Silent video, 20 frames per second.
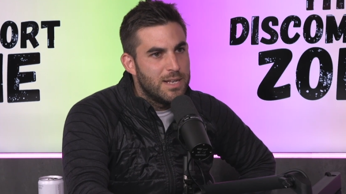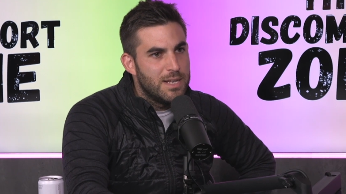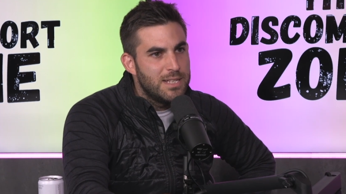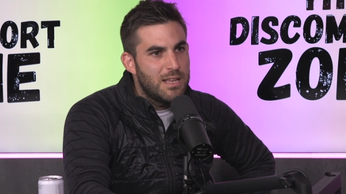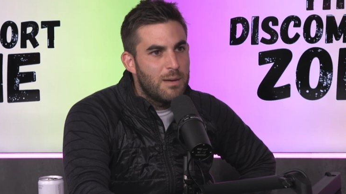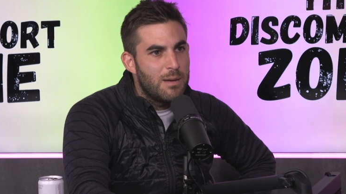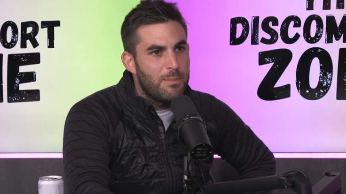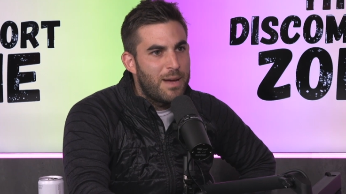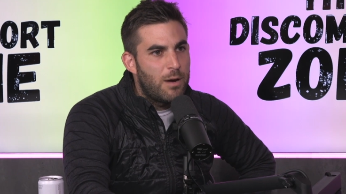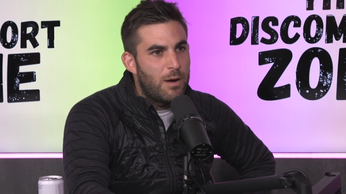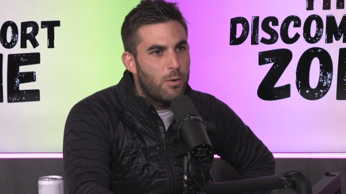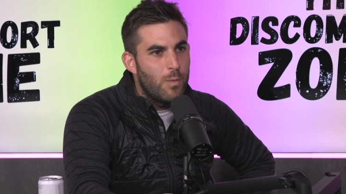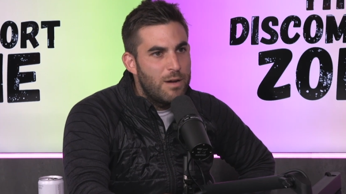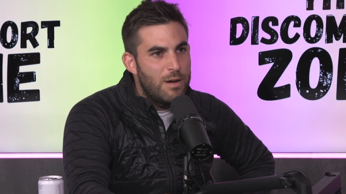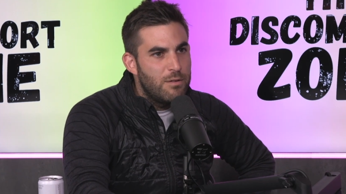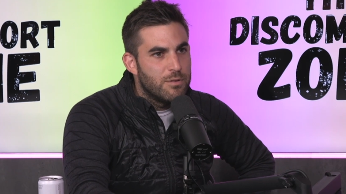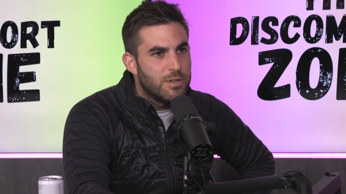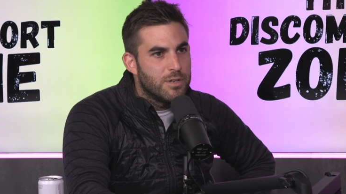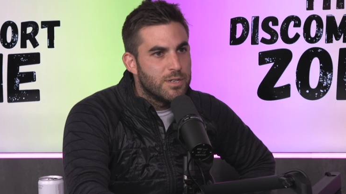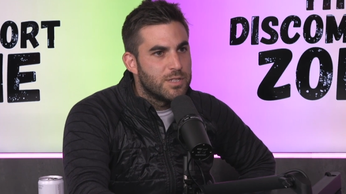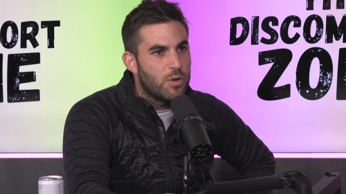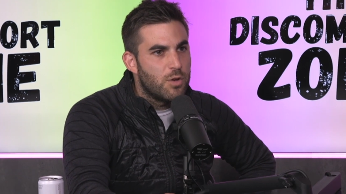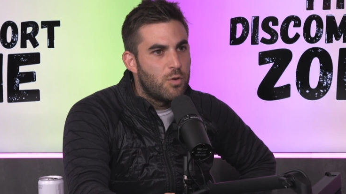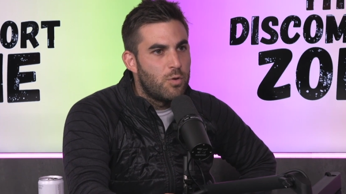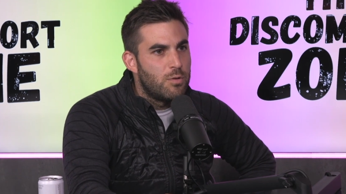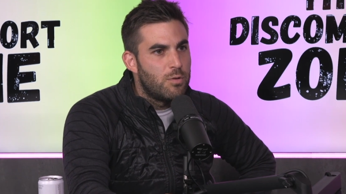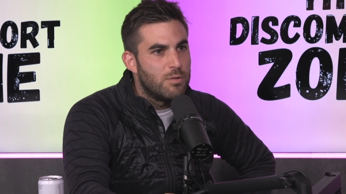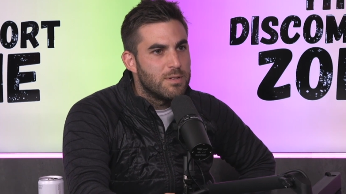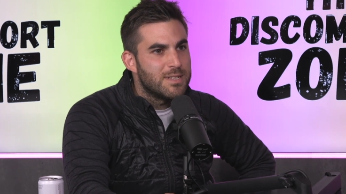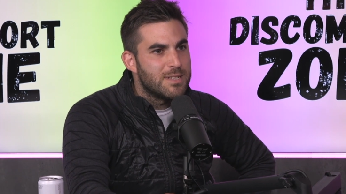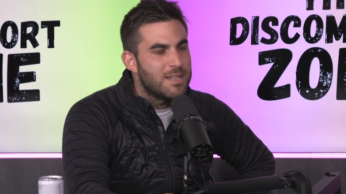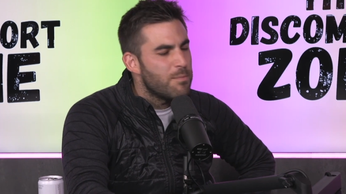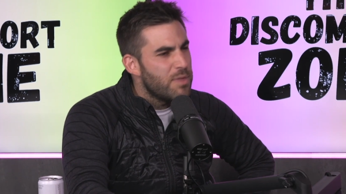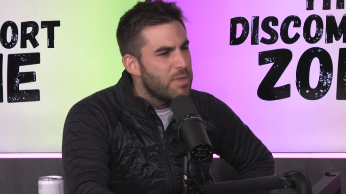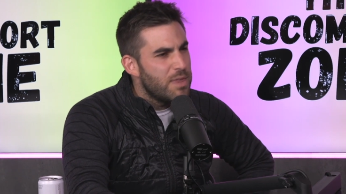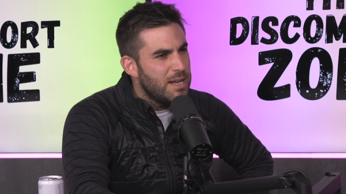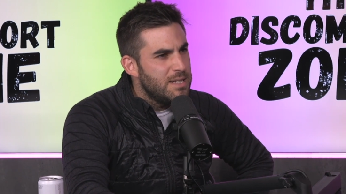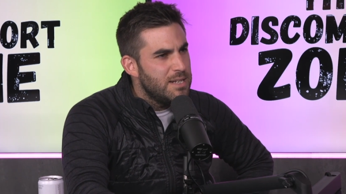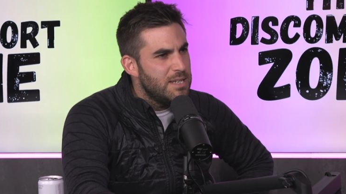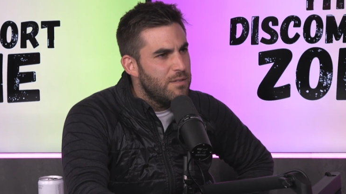Is it about wellness or
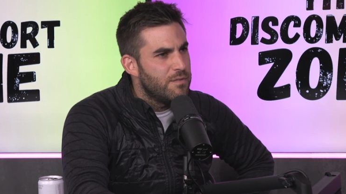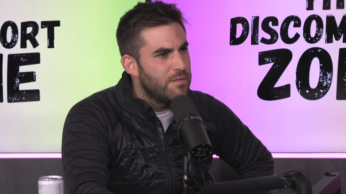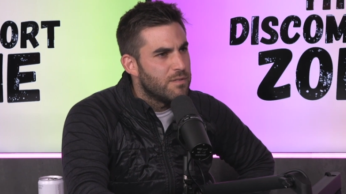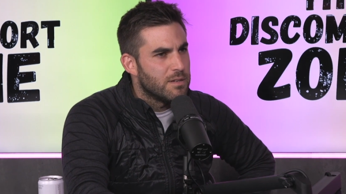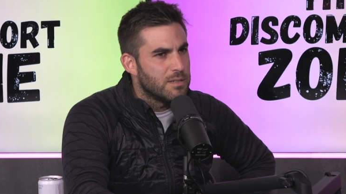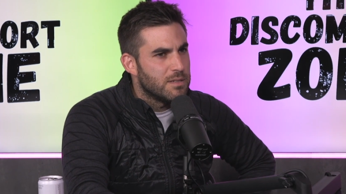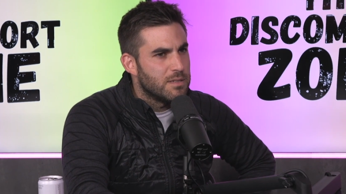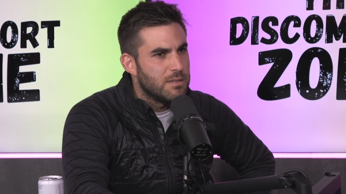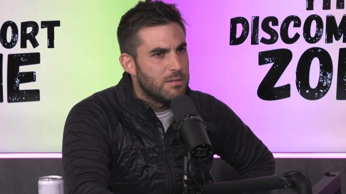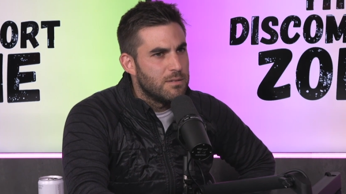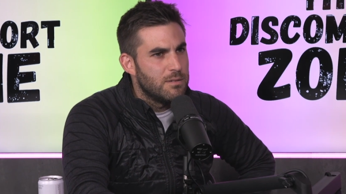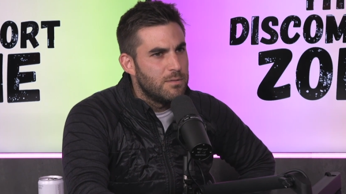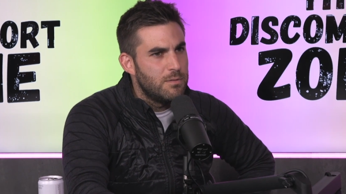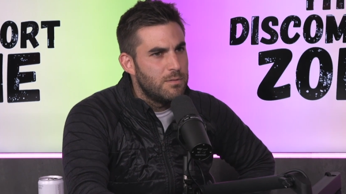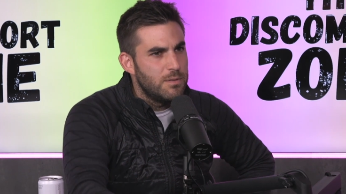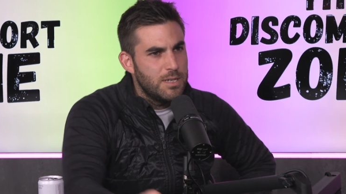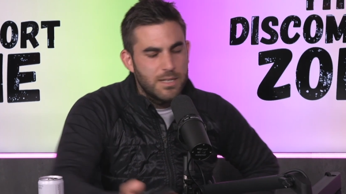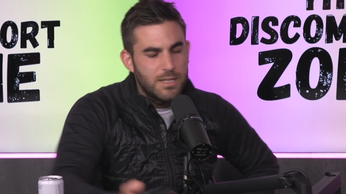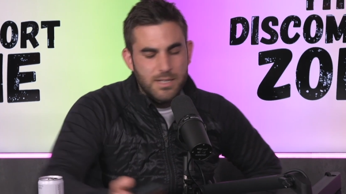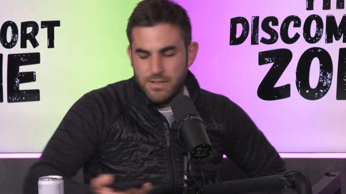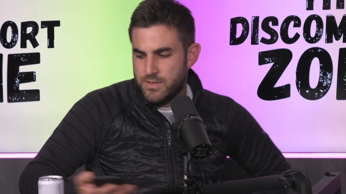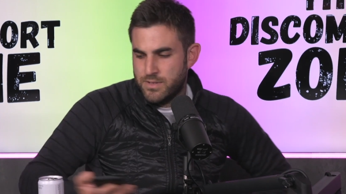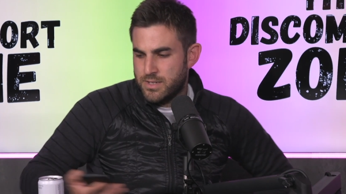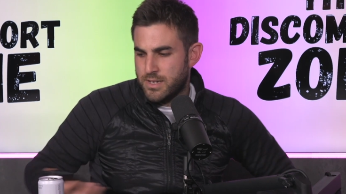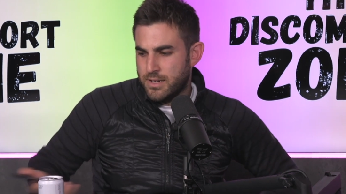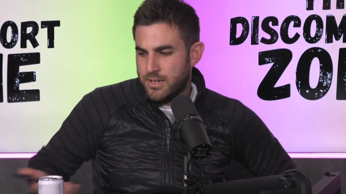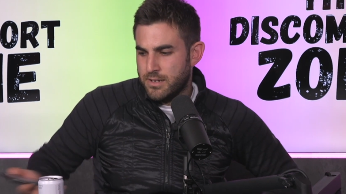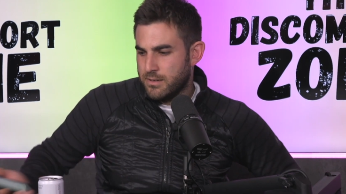something different? What do you guys have to say?